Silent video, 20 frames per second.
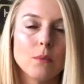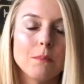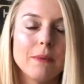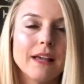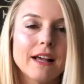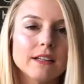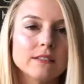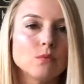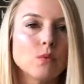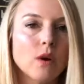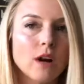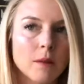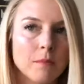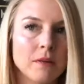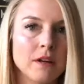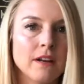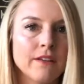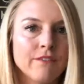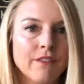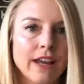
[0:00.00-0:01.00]
Because what I'm
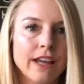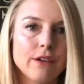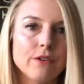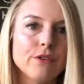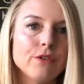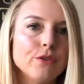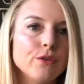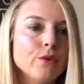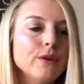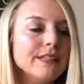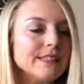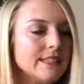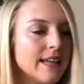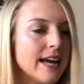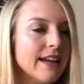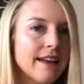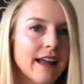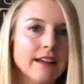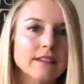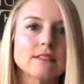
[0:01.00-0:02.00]
gonna invite you to do is
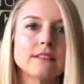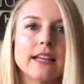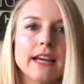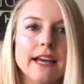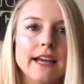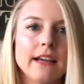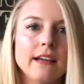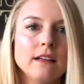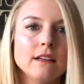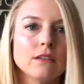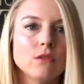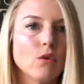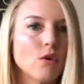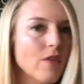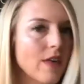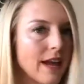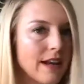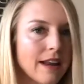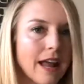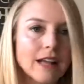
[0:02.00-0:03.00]
that next day
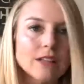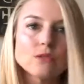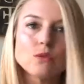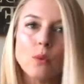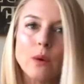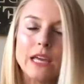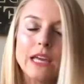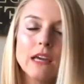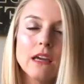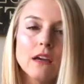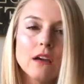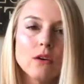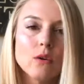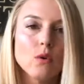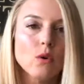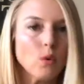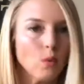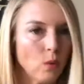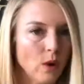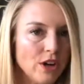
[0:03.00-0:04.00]
or that next week,
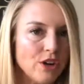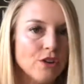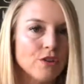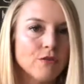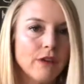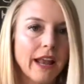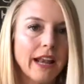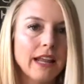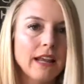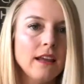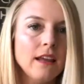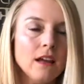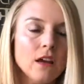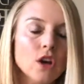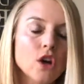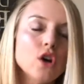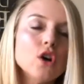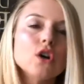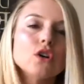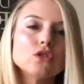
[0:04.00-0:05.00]
when you're ready,
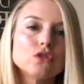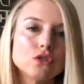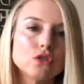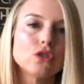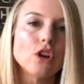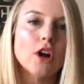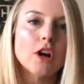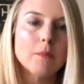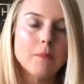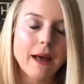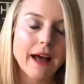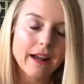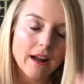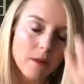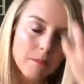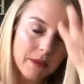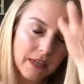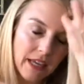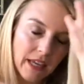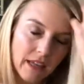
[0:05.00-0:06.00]
start back
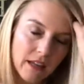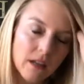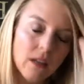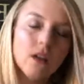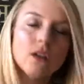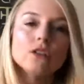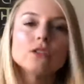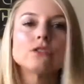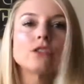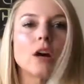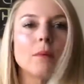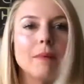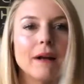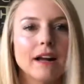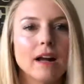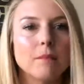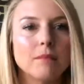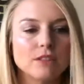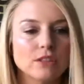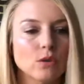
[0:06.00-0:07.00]
up again. Start
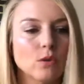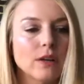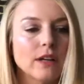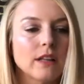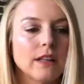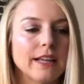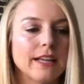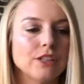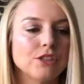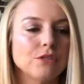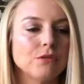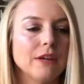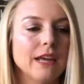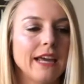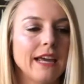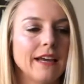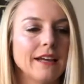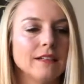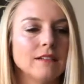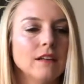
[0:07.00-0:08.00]
back up as quickly as you
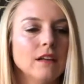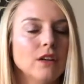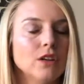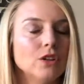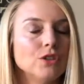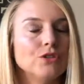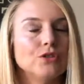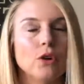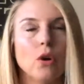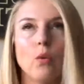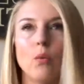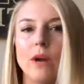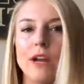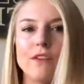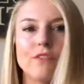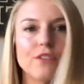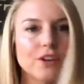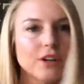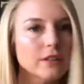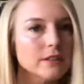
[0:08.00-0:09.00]
can. Don't
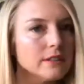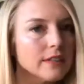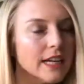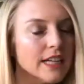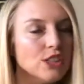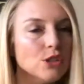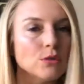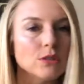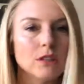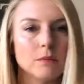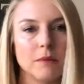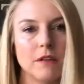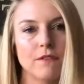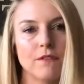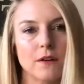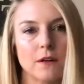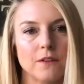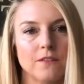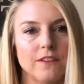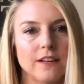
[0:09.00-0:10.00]
wait for your schedule to be
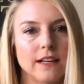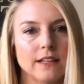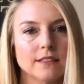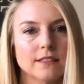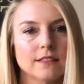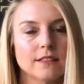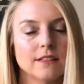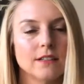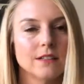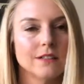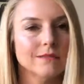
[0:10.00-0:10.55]
perfect.